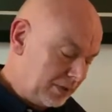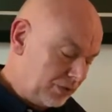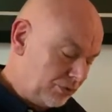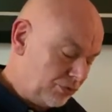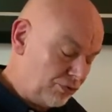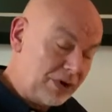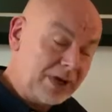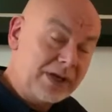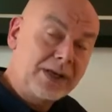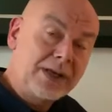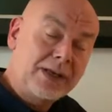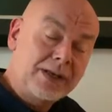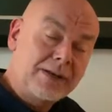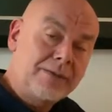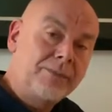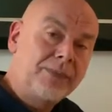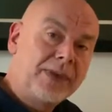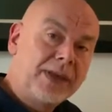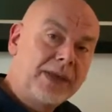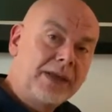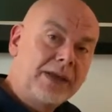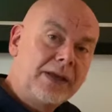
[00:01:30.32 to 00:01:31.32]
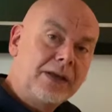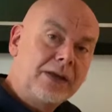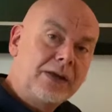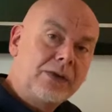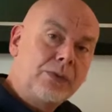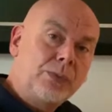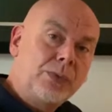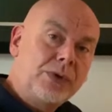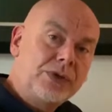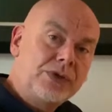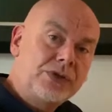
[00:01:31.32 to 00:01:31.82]
Training
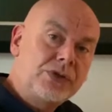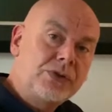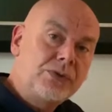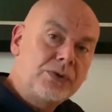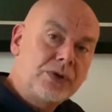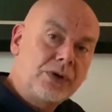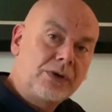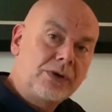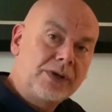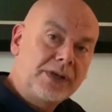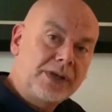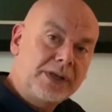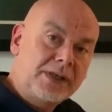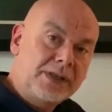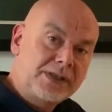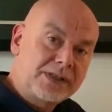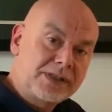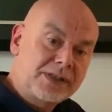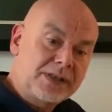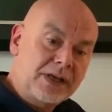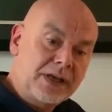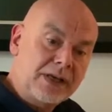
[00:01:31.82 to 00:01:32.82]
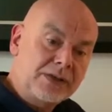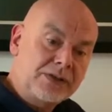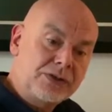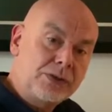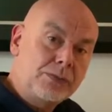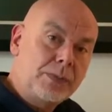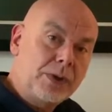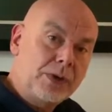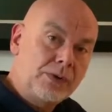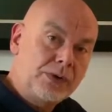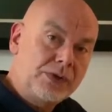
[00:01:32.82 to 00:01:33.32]
with two colleagues,
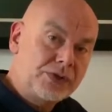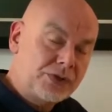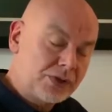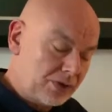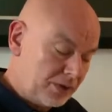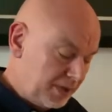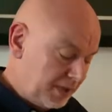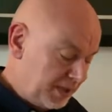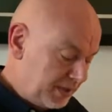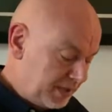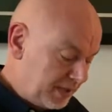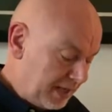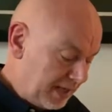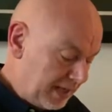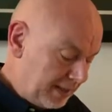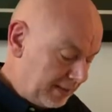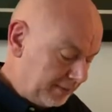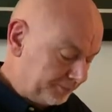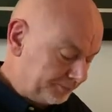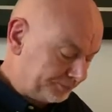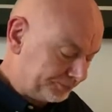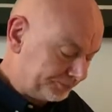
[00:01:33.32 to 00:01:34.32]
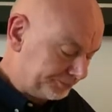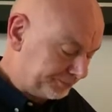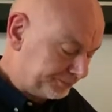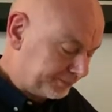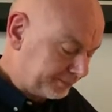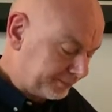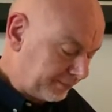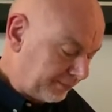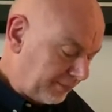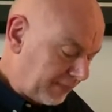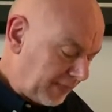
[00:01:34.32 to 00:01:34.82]
two Polish colleagues there.
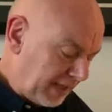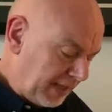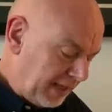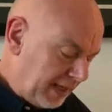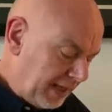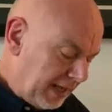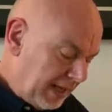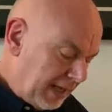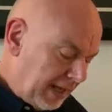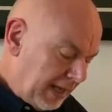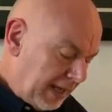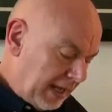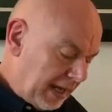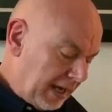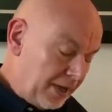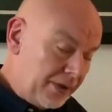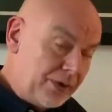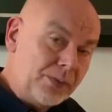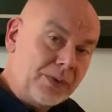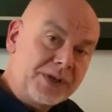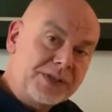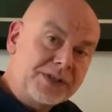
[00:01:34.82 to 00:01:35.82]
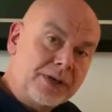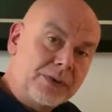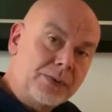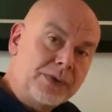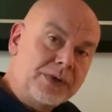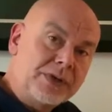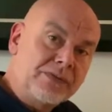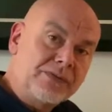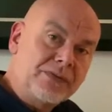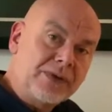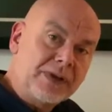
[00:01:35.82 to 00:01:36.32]
Otherwise, I
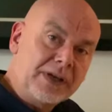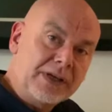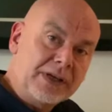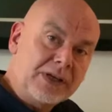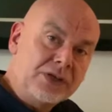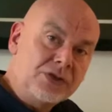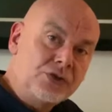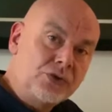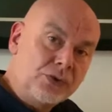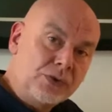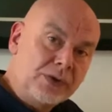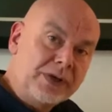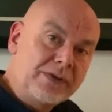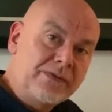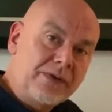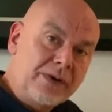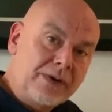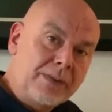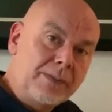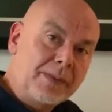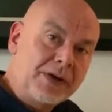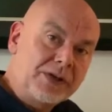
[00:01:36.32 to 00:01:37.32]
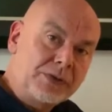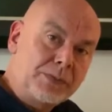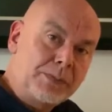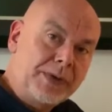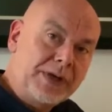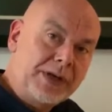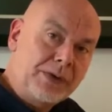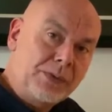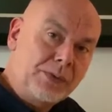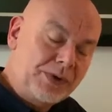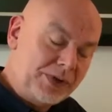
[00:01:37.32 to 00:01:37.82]
would have enjoyed very much
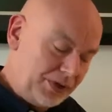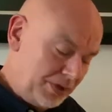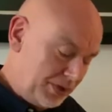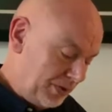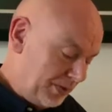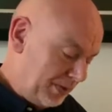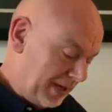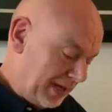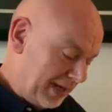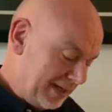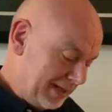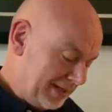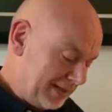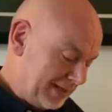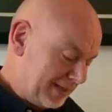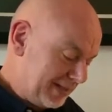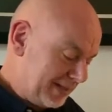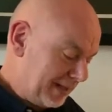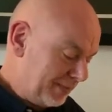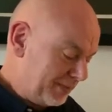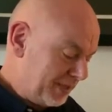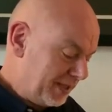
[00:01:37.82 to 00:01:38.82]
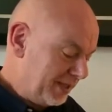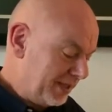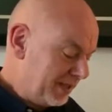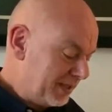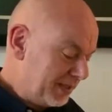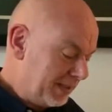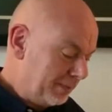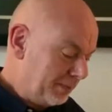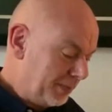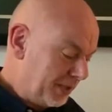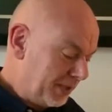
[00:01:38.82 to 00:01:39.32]
being with you and accepting
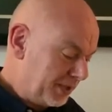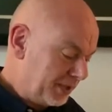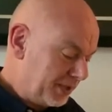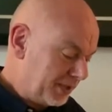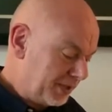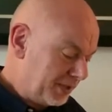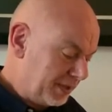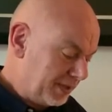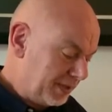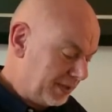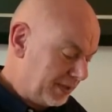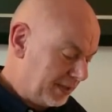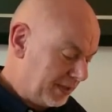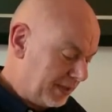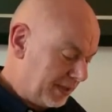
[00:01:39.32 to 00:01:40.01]
this in person.